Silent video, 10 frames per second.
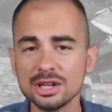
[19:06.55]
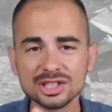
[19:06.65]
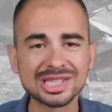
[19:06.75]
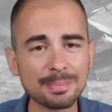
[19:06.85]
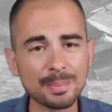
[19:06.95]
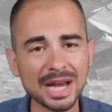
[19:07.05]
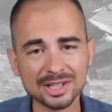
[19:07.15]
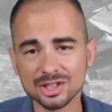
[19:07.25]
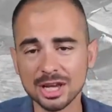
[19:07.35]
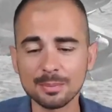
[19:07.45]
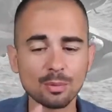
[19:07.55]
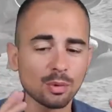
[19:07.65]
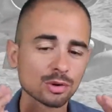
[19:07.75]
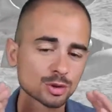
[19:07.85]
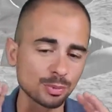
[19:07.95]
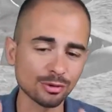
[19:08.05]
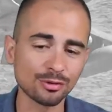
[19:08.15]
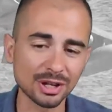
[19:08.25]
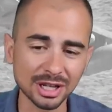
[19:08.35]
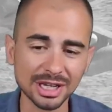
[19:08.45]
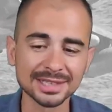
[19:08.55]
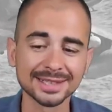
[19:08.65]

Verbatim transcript: Step by step works perfectly.